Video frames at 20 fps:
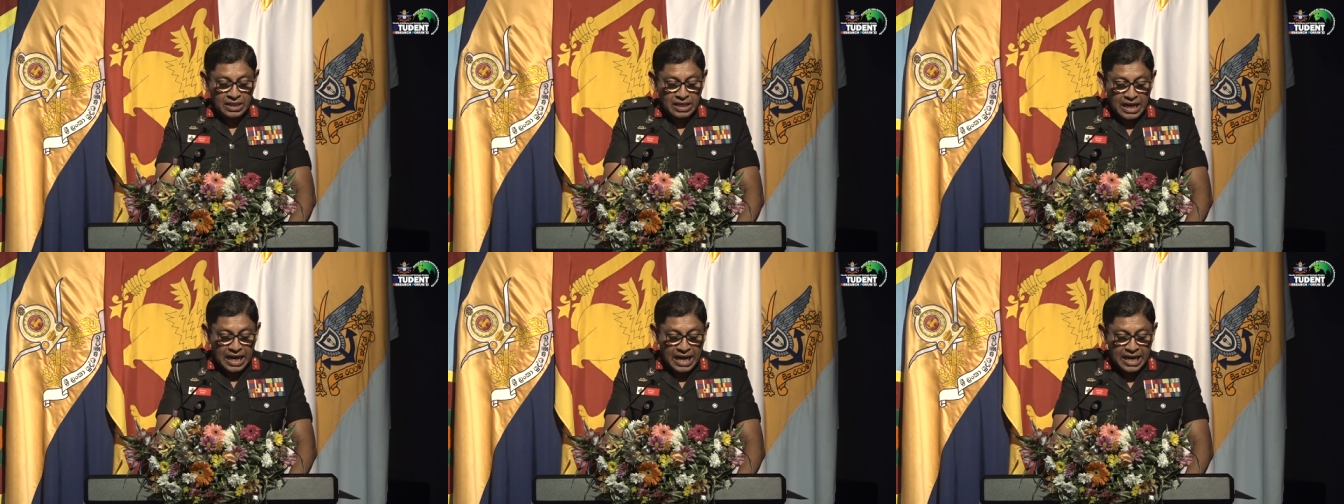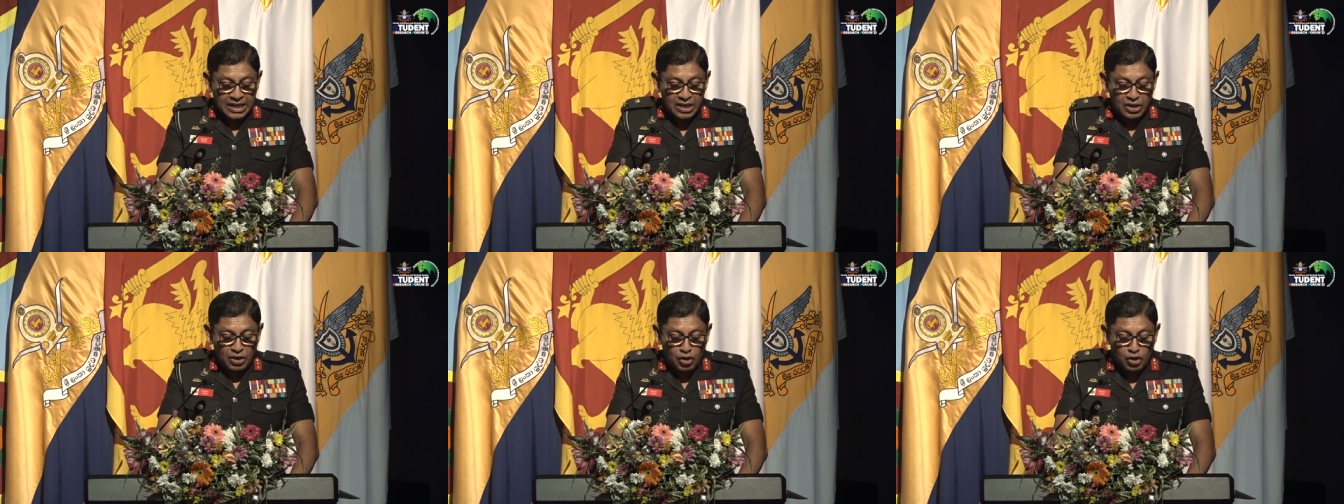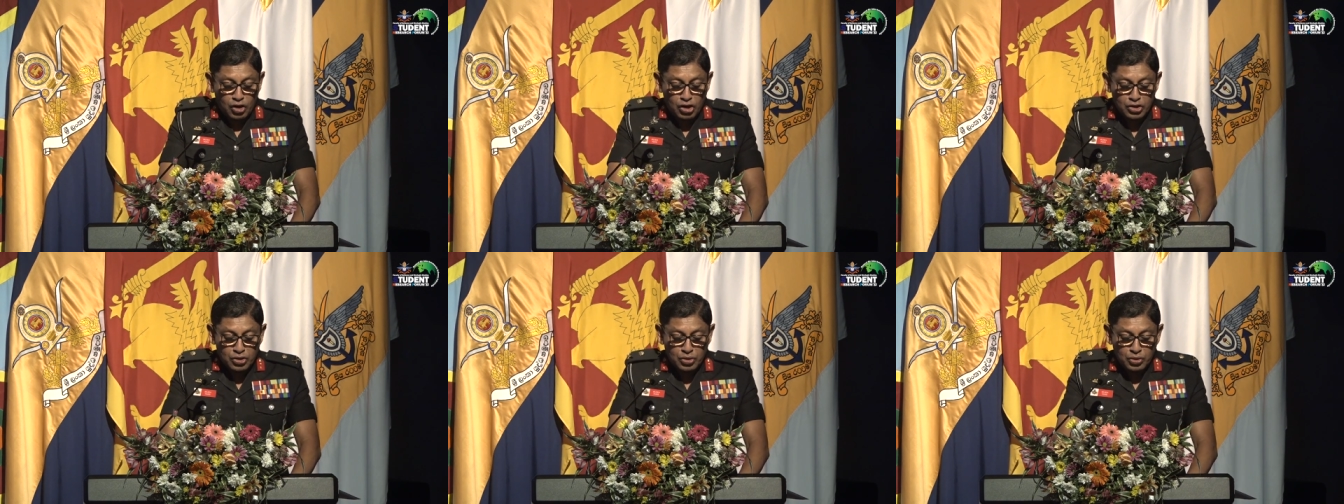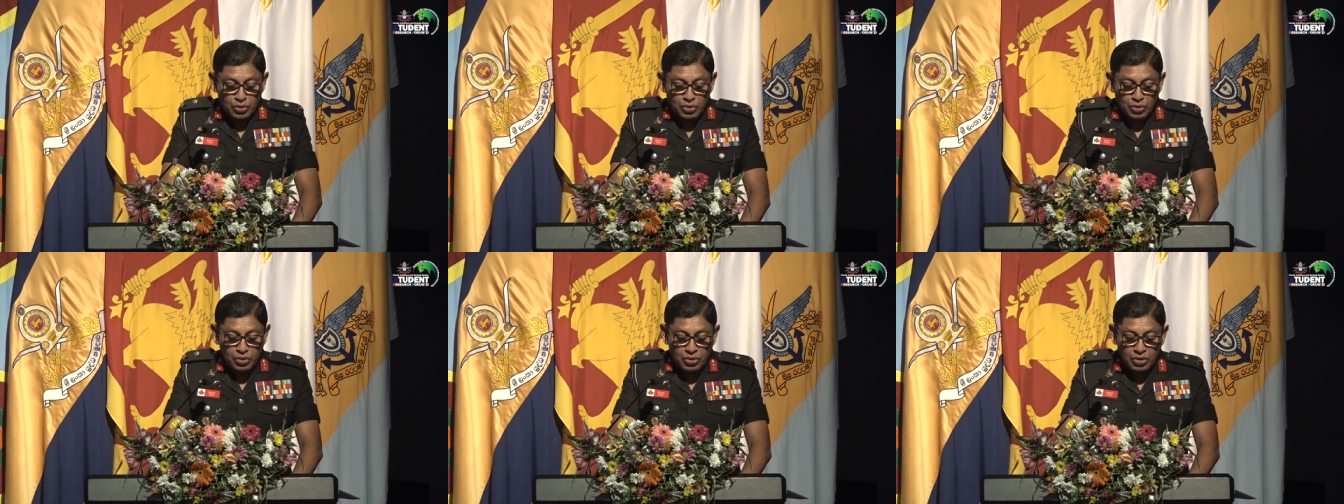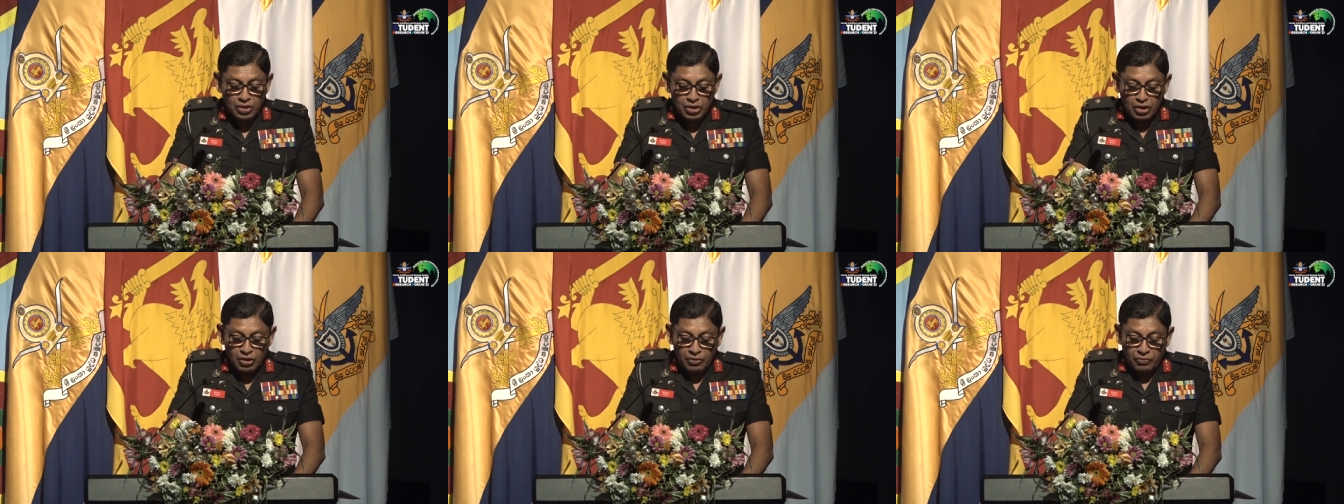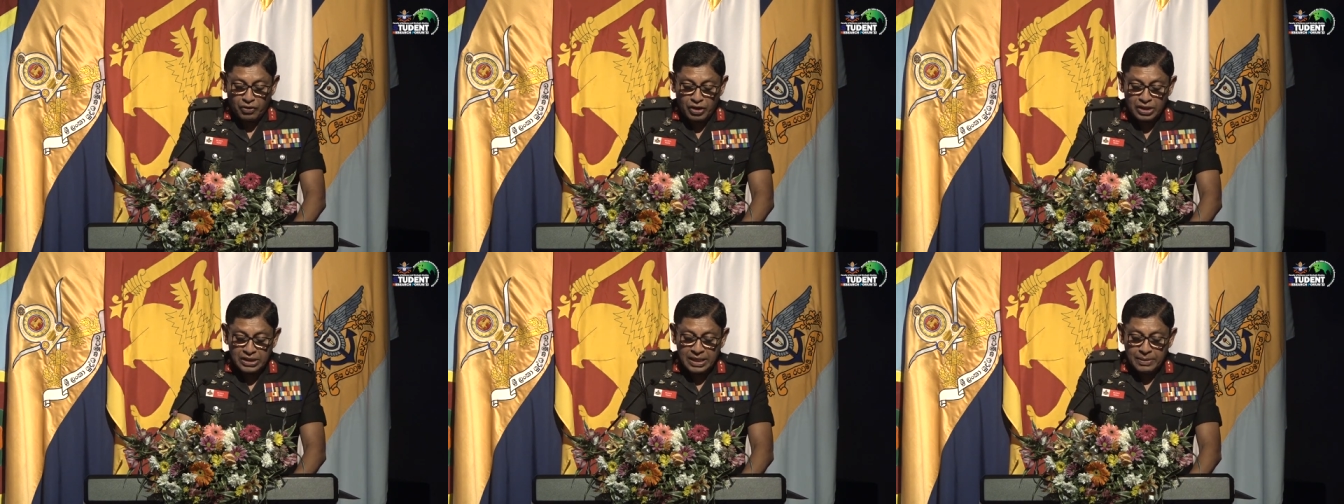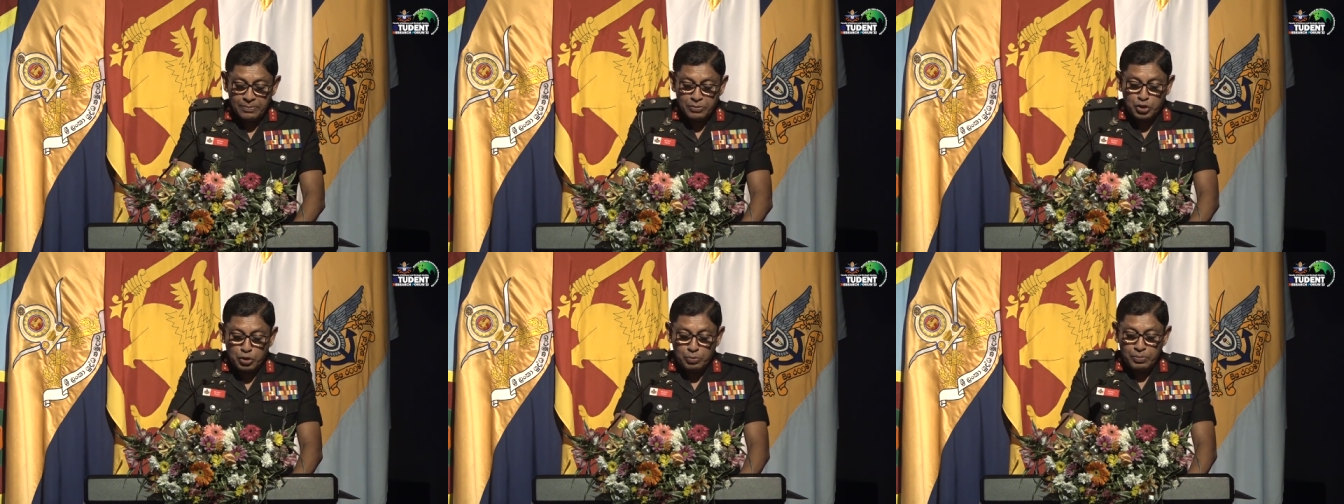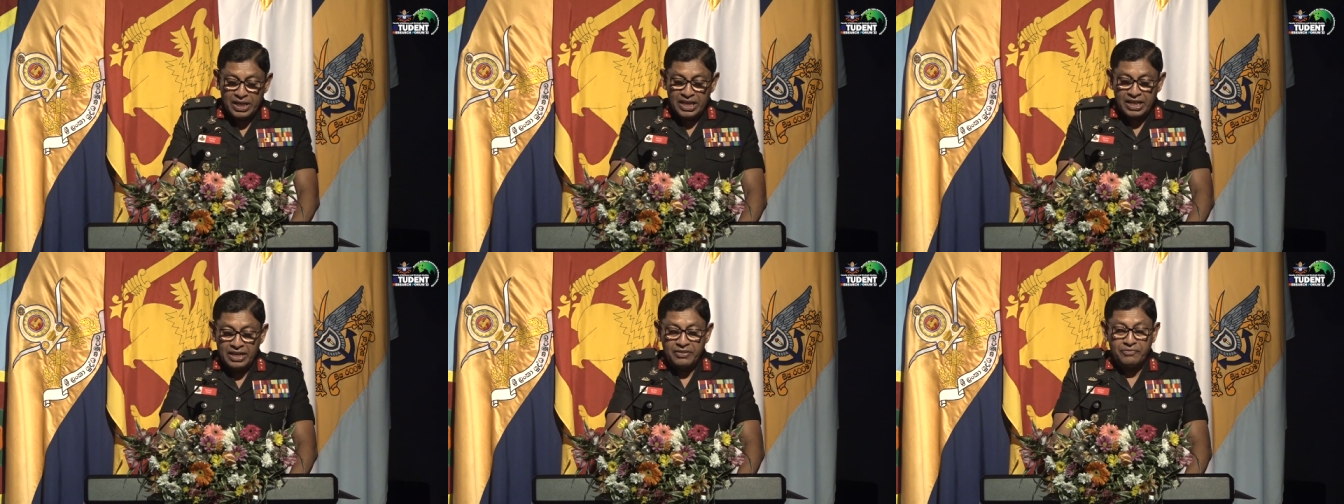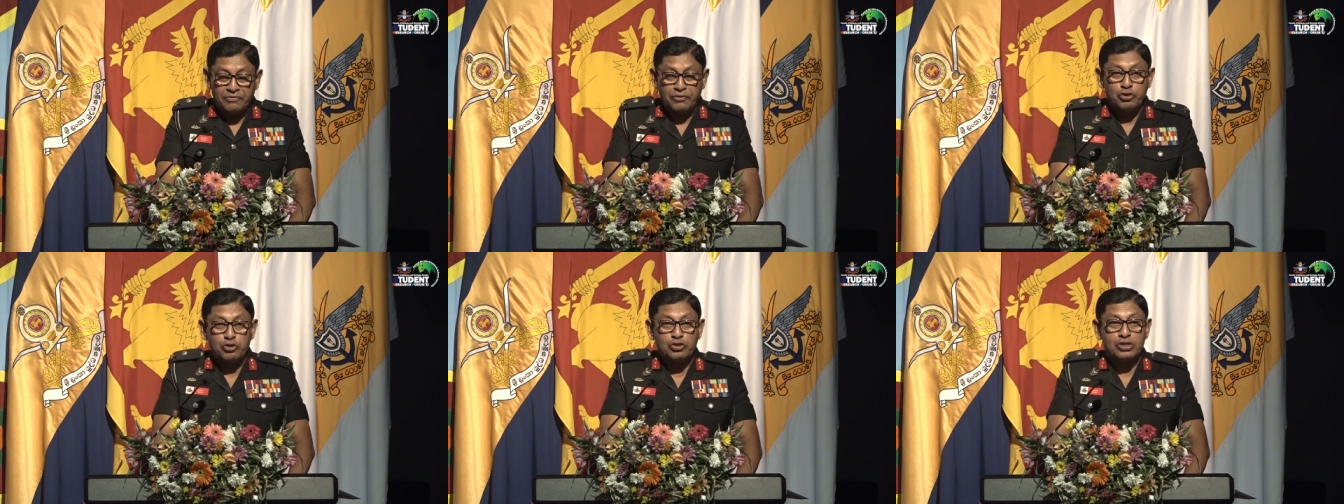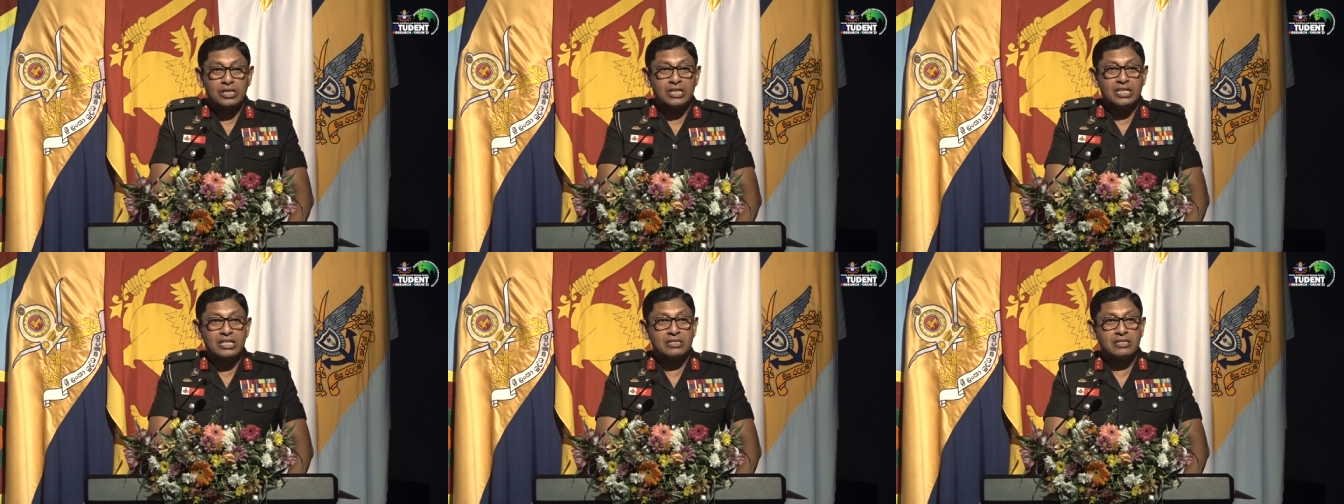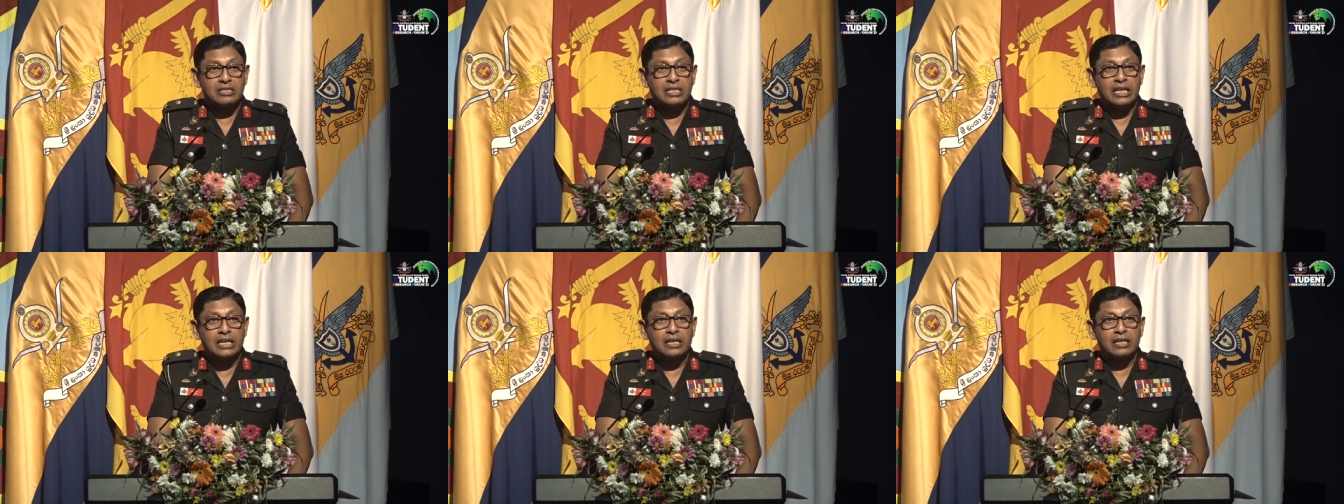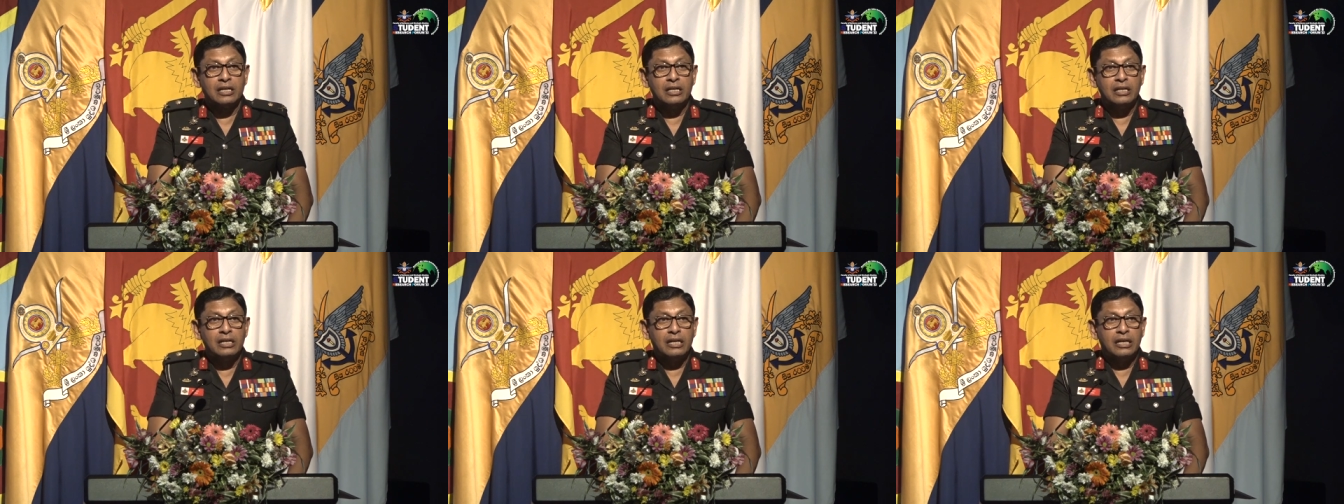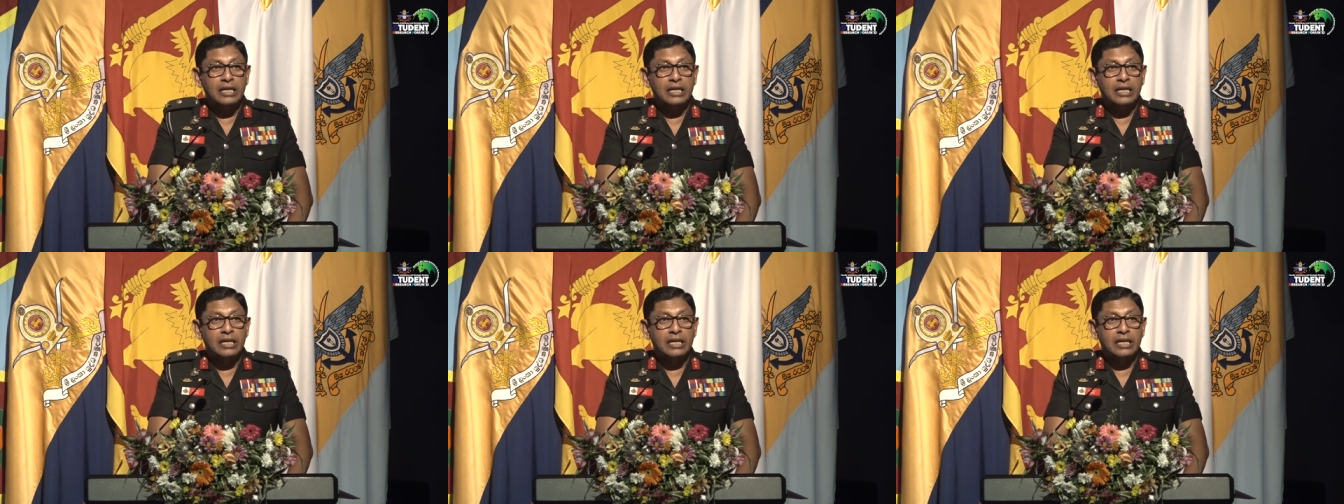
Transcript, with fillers: and also for them to be futuristic